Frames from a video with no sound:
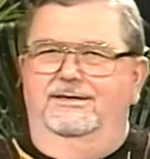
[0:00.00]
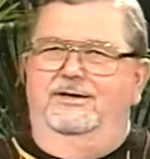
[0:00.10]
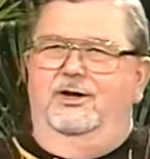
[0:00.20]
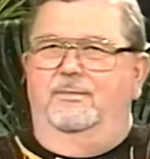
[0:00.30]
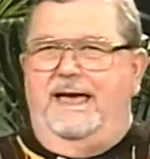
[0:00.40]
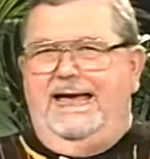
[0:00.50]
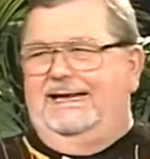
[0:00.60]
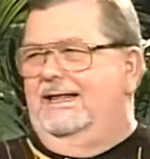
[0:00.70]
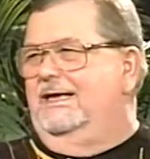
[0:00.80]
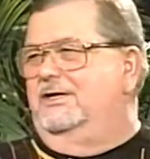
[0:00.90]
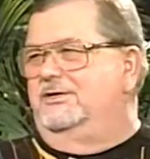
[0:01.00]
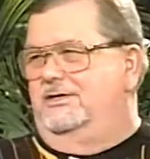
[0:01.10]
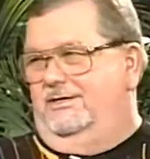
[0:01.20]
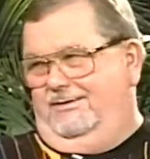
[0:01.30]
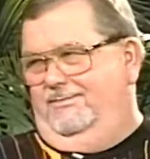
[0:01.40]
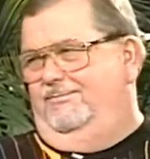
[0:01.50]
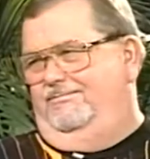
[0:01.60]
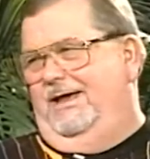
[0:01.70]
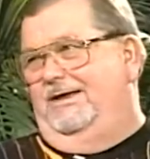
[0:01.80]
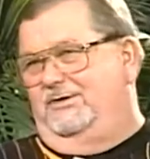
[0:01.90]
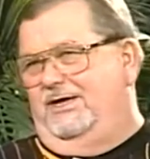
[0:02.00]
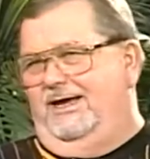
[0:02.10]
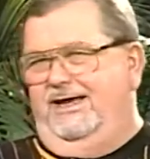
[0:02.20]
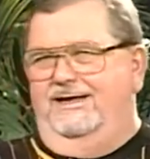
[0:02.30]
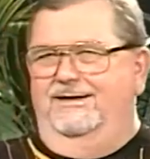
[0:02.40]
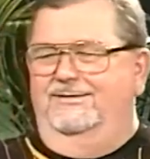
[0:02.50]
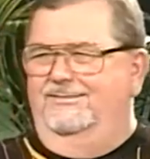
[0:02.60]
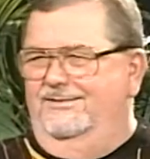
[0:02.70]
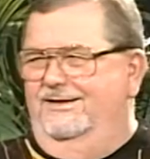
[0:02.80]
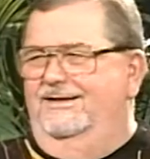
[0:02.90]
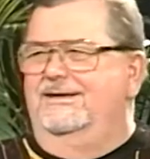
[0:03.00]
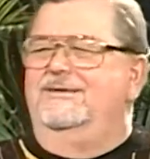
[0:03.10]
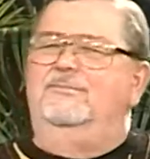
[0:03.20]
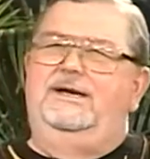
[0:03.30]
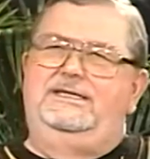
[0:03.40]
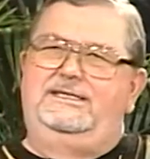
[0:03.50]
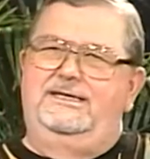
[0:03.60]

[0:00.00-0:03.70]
You know, paddling is passé. But